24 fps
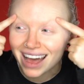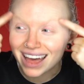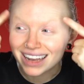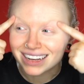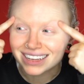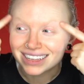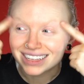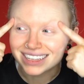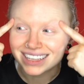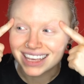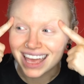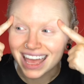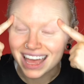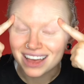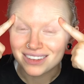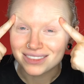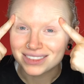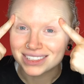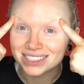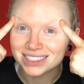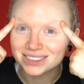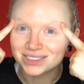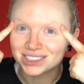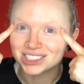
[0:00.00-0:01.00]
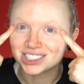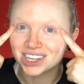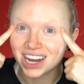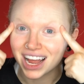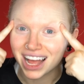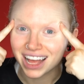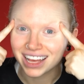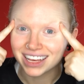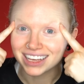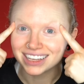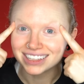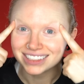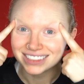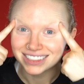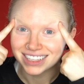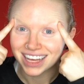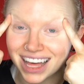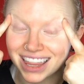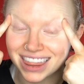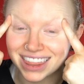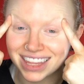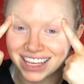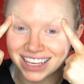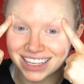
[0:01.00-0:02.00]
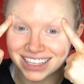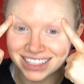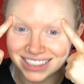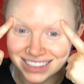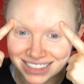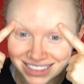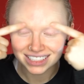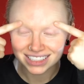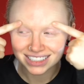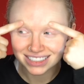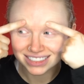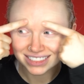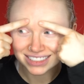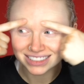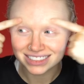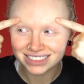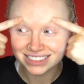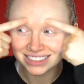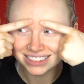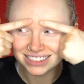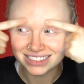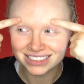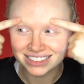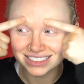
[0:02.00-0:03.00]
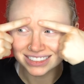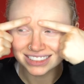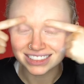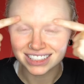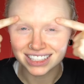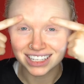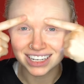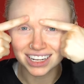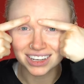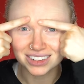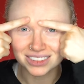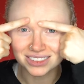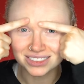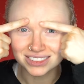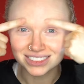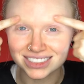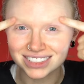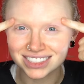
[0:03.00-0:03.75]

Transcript: got a good canvas for drag, I think, because you know?